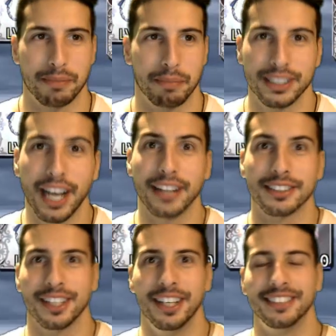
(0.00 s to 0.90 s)
But guys,
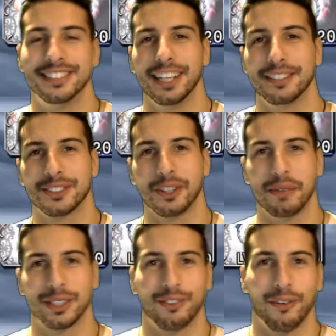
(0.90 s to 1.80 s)
thank you so
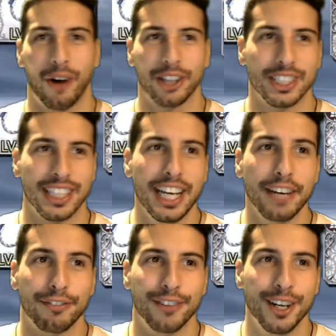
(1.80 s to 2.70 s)
much for watching.
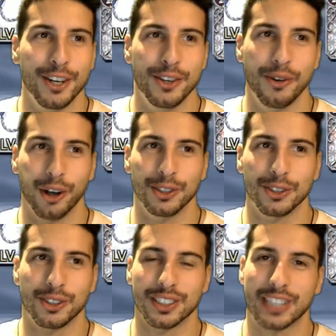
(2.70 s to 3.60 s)
If you are new
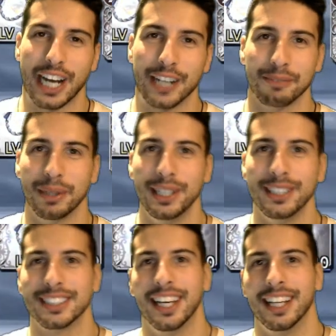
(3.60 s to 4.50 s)
to this channel,
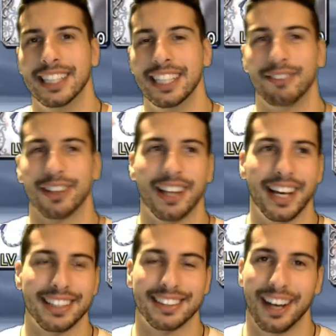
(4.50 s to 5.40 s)
please leave a
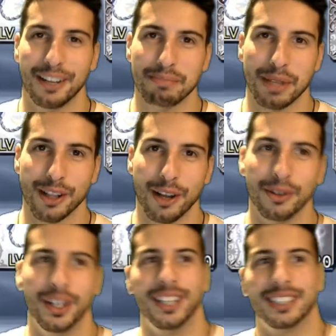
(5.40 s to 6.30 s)
like down
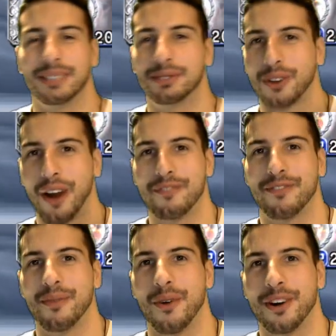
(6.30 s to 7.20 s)
below, subscribe for
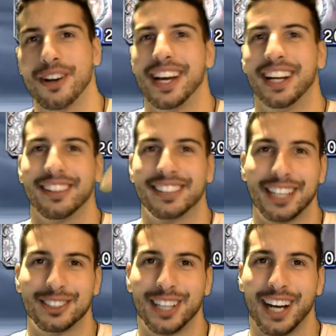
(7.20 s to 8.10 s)
more, and I'll
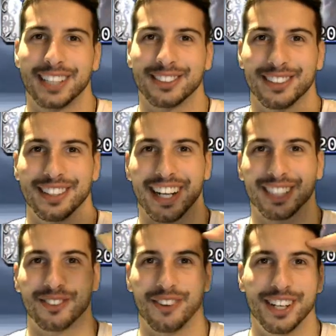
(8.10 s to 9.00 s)
catch you guys on the
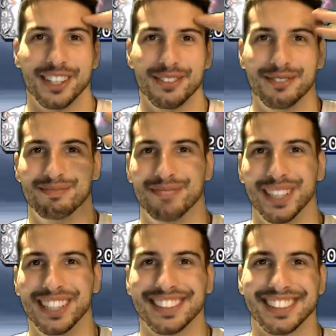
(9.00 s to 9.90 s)
next one.
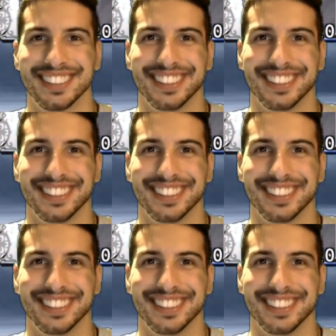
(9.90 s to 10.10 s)
Peace.